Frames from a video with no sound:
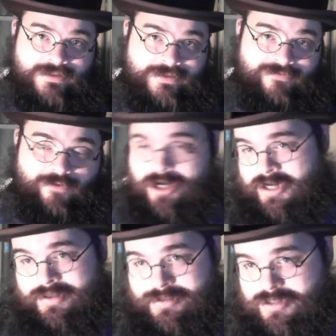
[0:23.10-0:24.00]
for
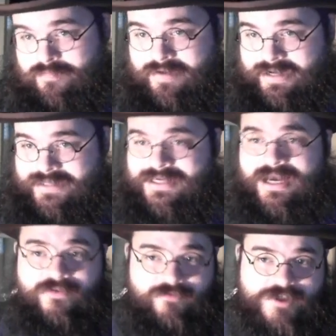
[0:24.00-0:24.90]
another two minutes out
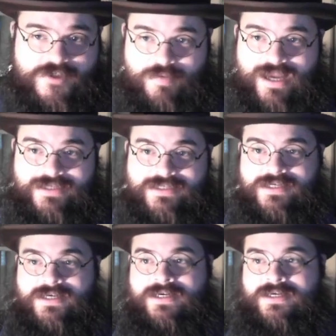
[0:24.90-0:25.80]
of respect
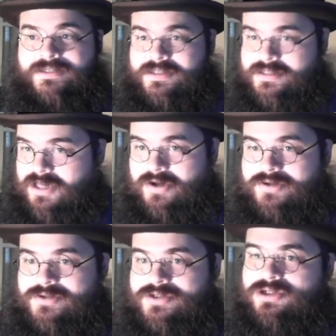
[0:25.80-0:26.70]
to
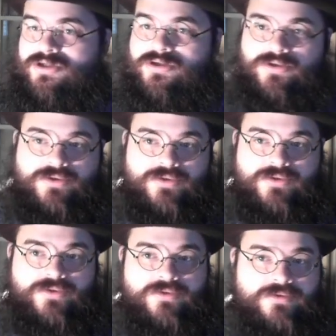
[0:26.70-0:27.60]
those
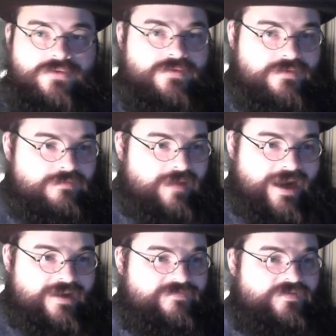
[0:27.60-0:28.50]
who might
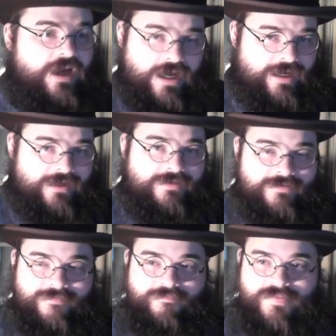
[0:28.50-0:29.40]
have gone
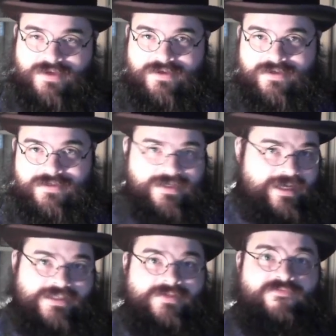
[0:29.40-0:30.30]
to
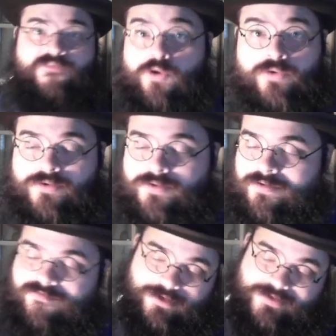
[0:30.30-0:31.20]
get some food,
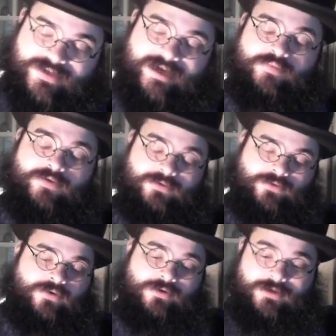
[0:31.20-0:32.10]
for example,
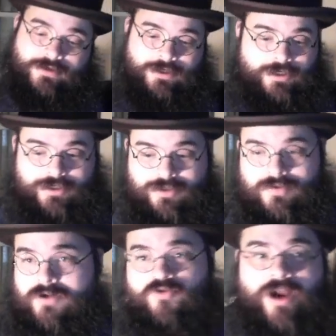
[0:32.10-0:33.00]
or who
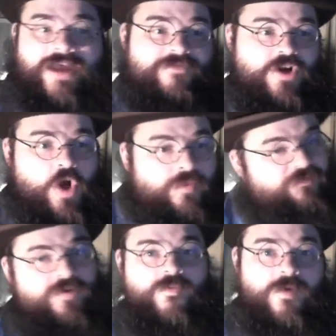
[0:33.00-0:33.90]
are driving home
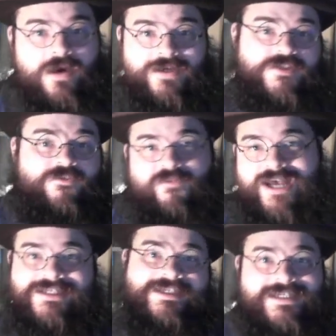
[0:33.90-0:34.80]
from work as
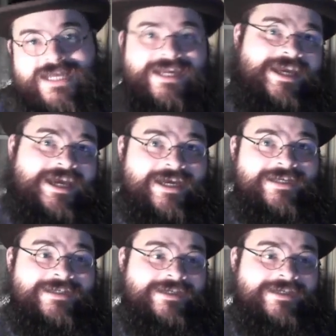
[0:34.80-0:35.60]
fast as they can